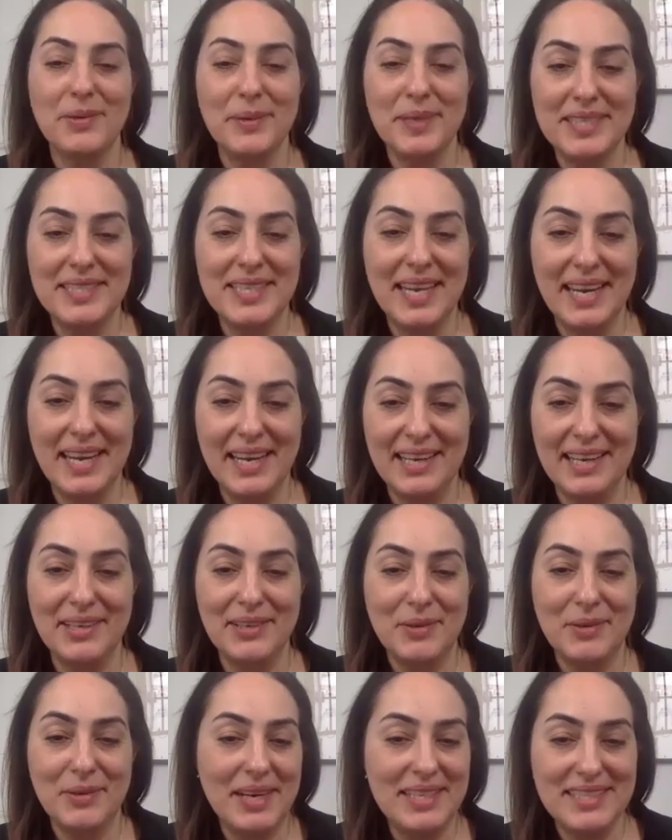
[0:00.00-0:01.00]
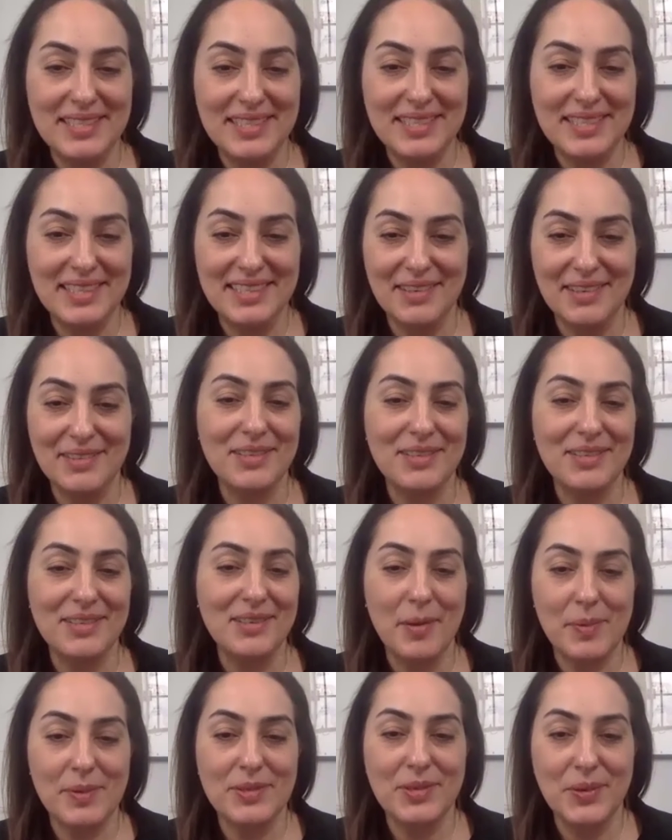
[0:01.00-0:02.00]
always say in a crisis, there's an
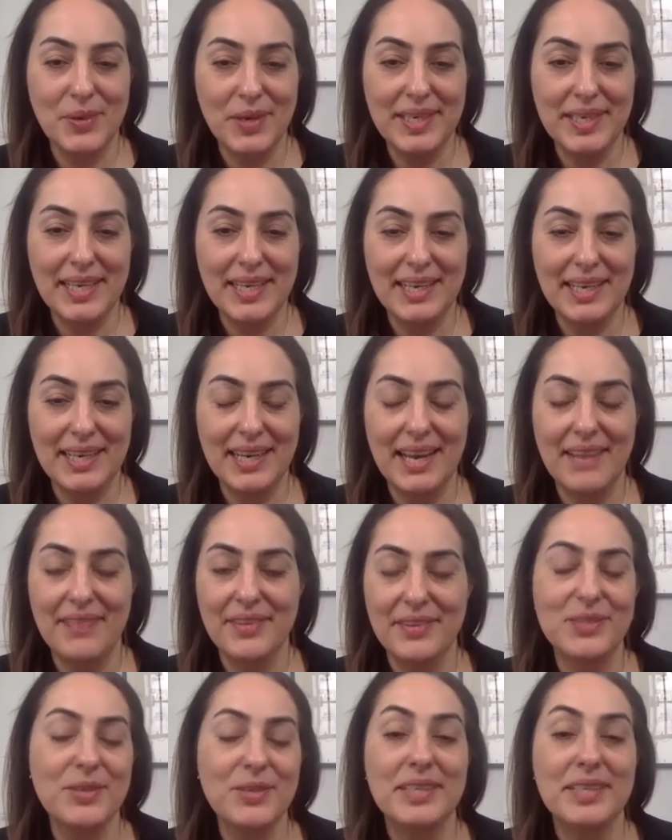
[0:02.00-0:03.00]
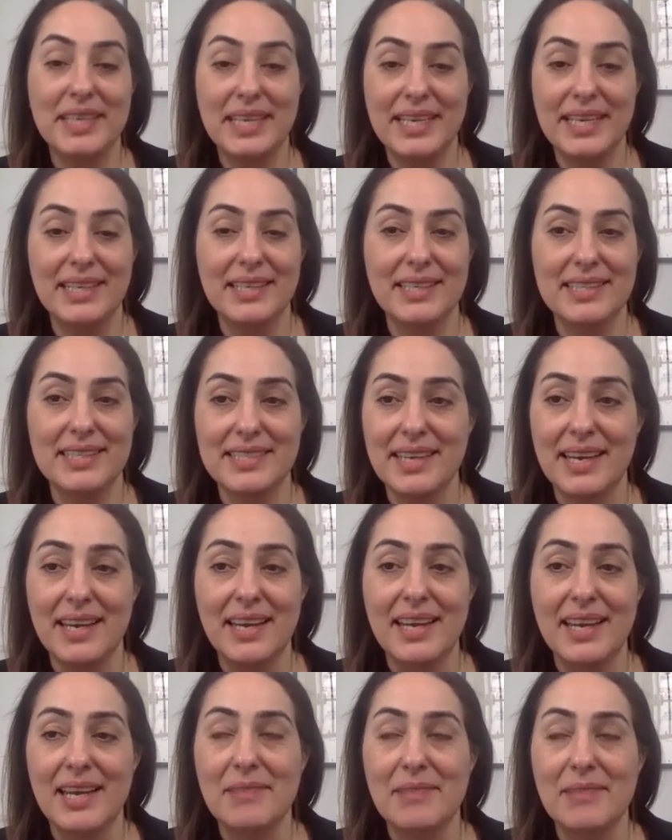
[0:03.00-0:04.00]
opportunity, and there certainly is
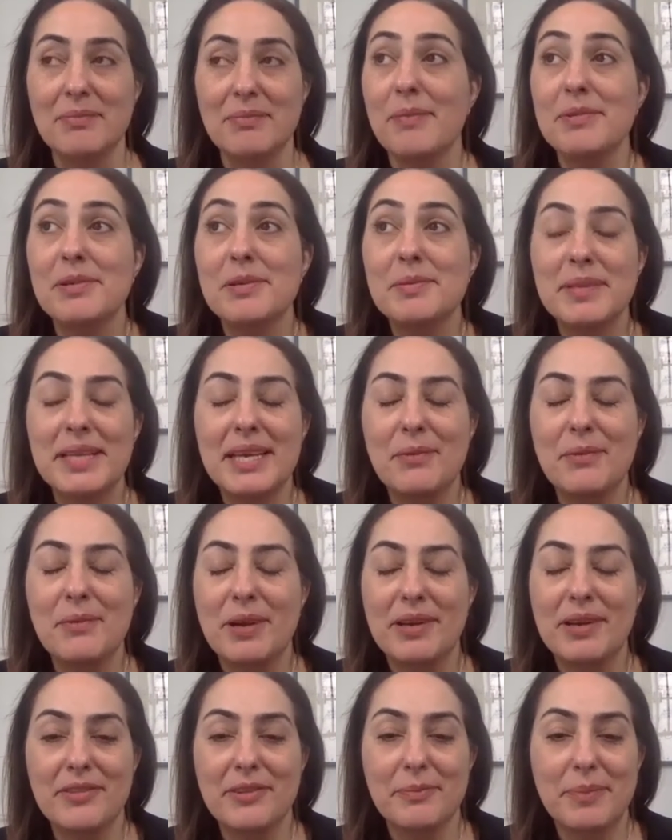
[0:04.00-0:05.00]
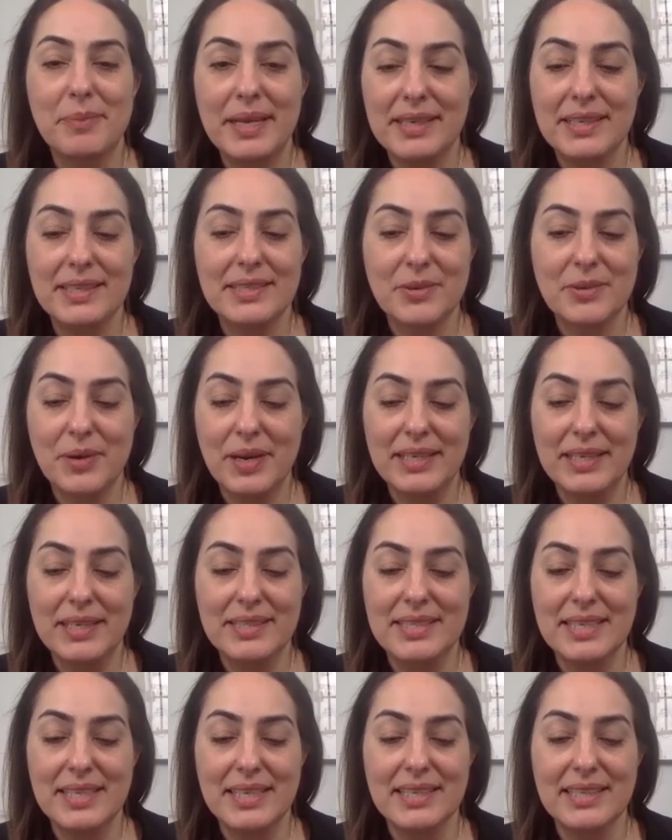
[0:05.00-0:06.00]
probably one of the biggest
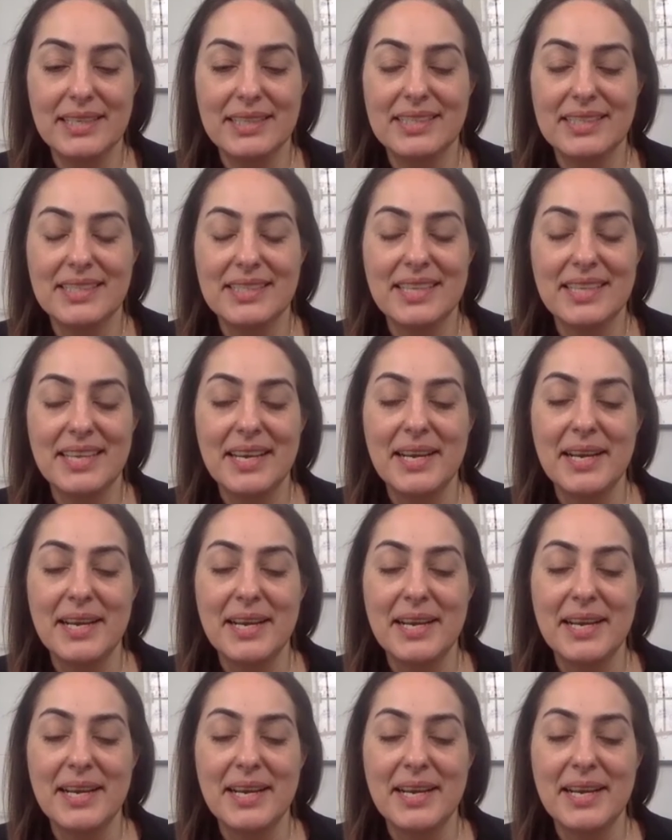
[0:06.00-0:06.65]
crises